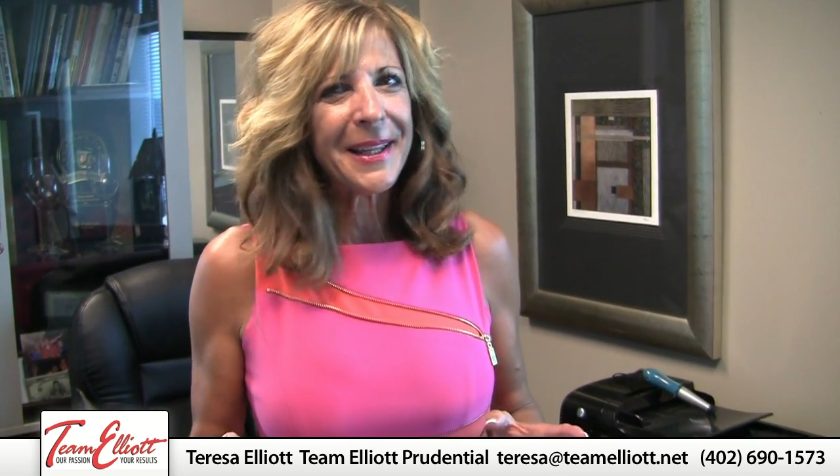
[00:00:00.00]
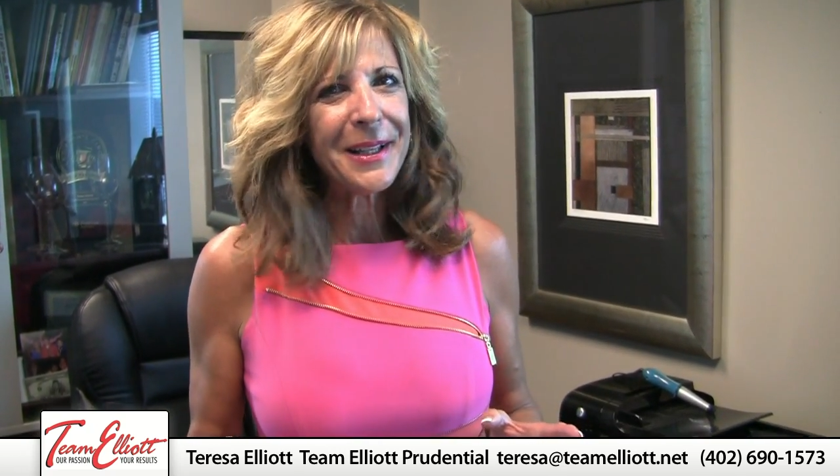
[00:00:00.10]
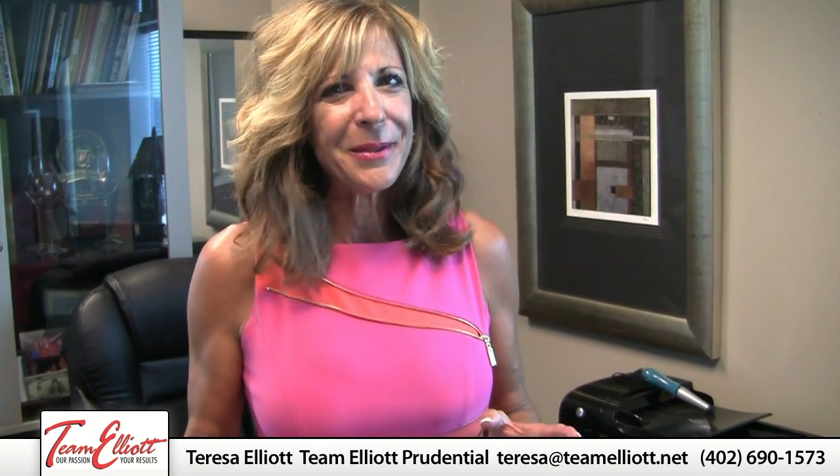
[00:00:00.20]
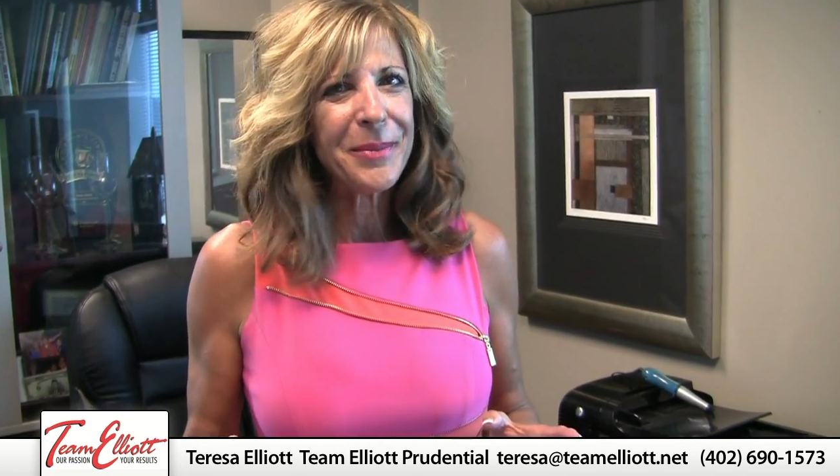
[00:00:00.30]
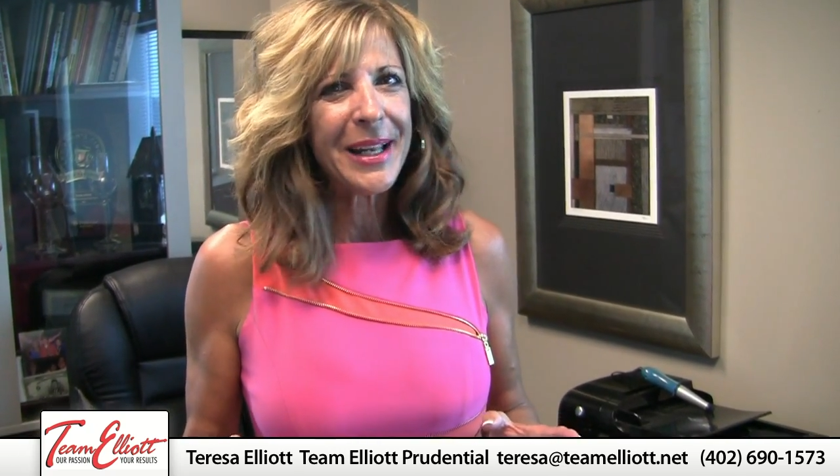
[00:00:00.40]

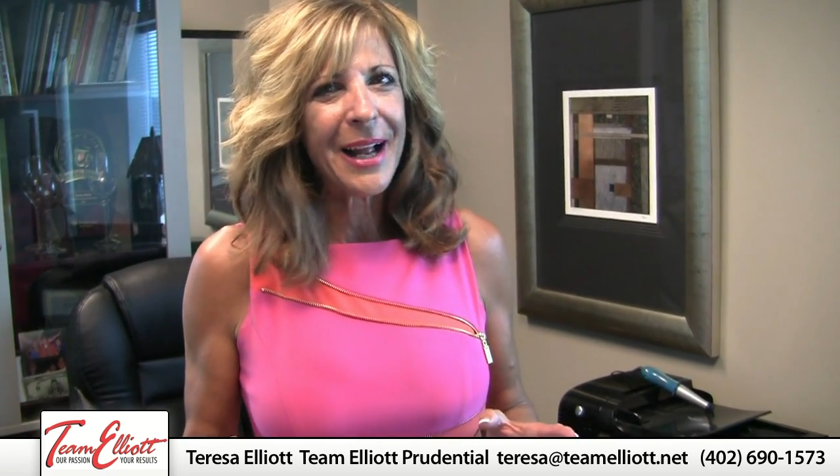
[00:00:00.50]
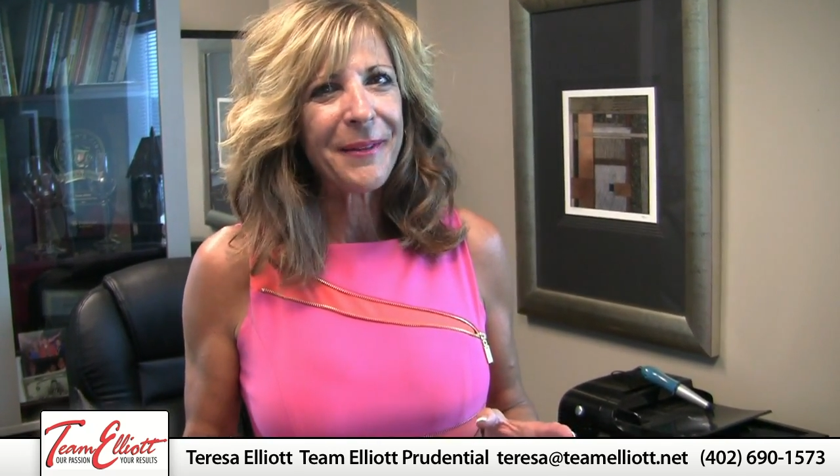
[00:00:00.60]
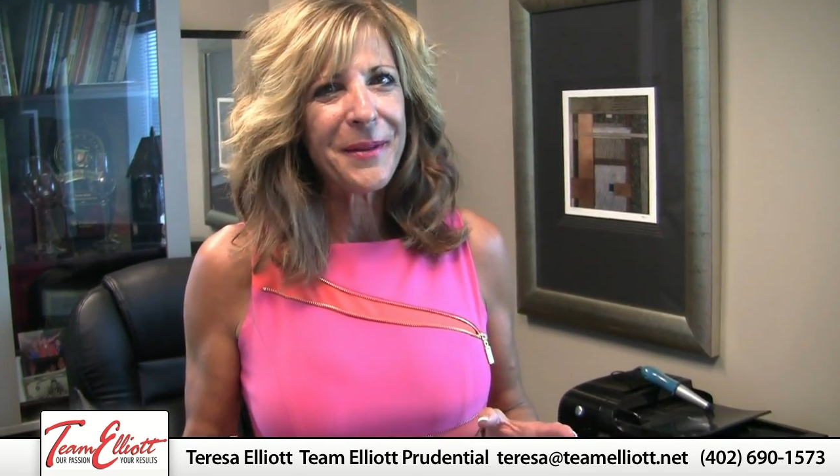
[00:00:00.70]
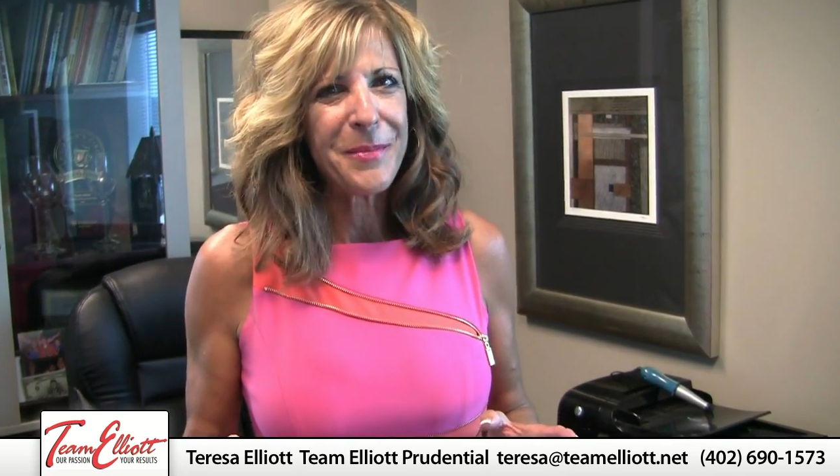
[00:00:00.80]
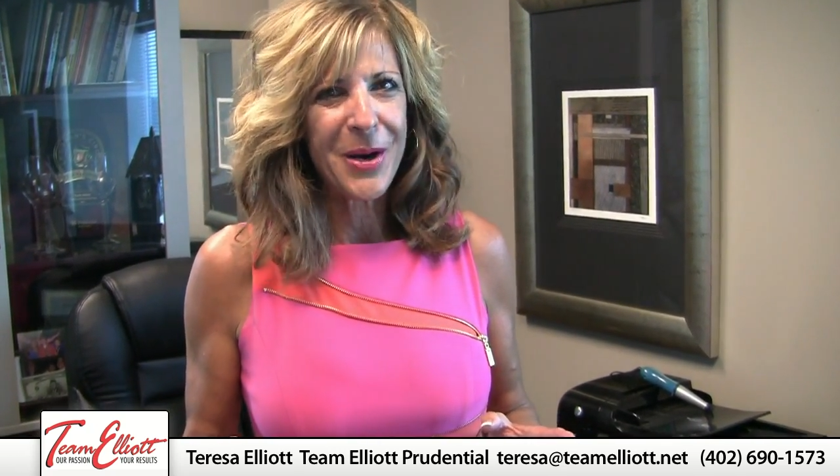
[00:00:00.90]
little bit
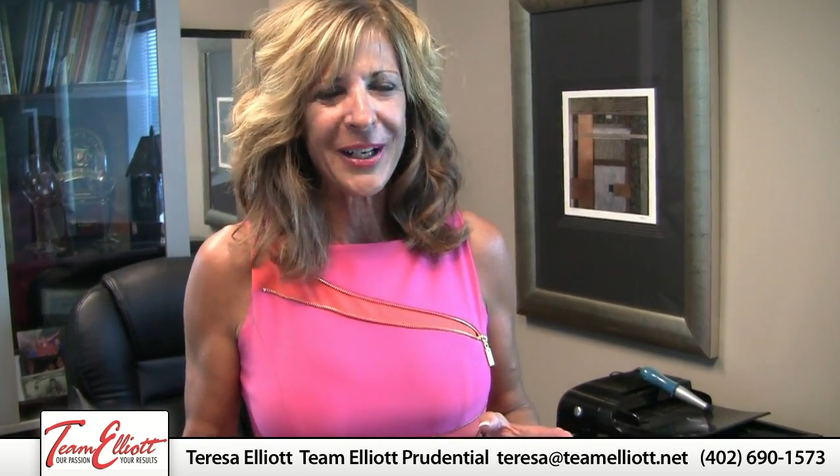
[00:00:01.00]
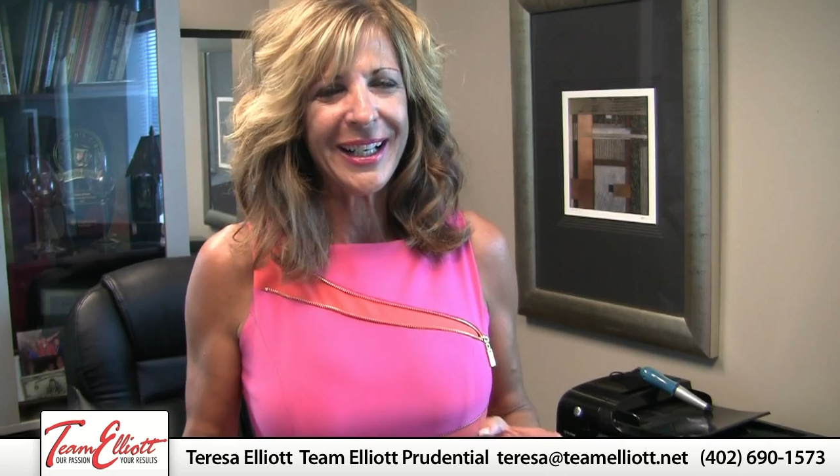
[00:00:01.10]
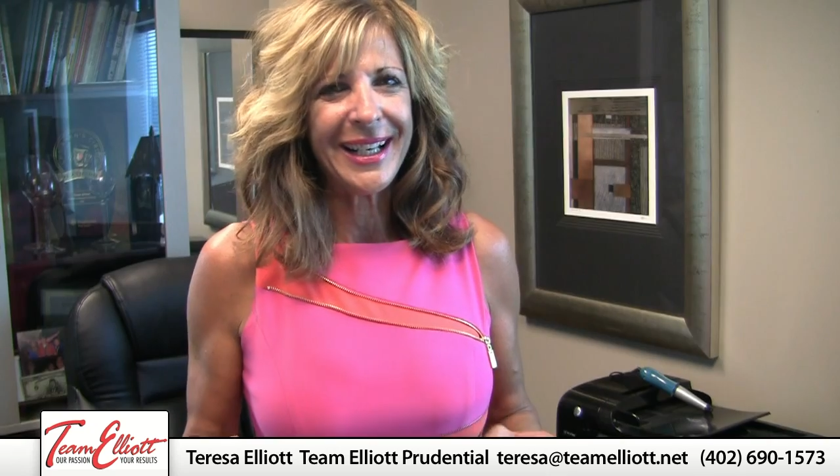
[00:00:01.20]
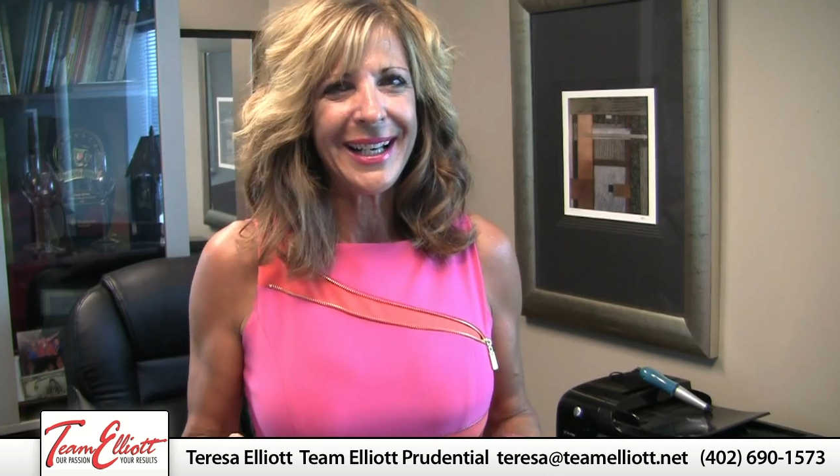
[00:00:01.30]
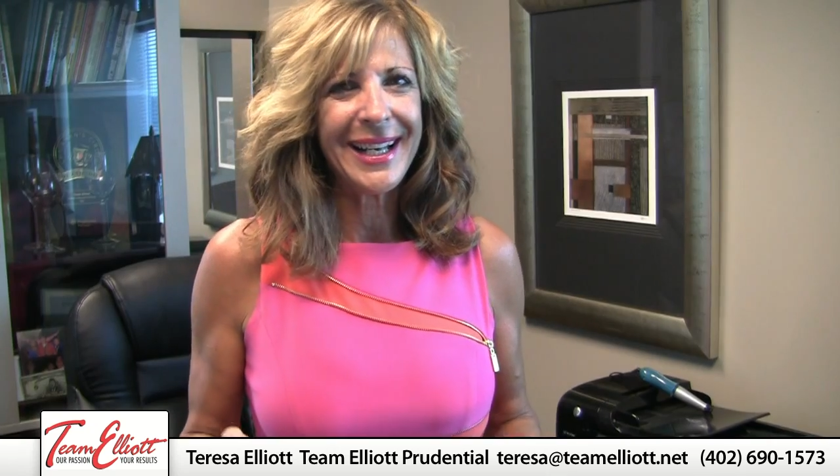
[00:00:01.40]
out in the
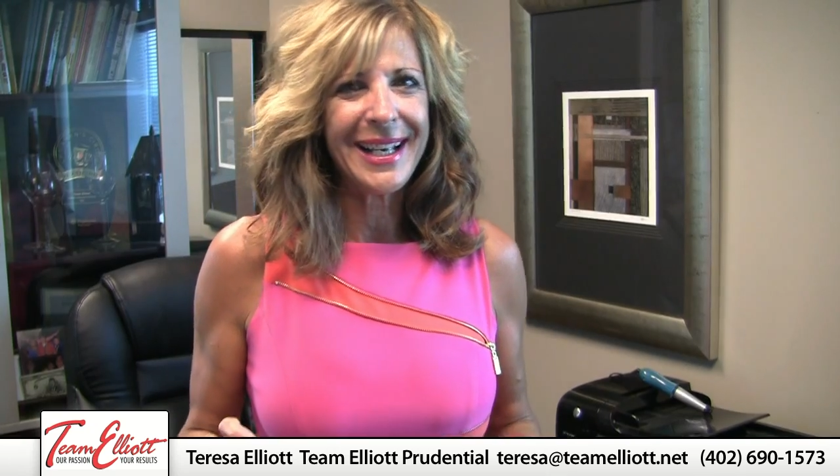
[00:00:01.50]
market,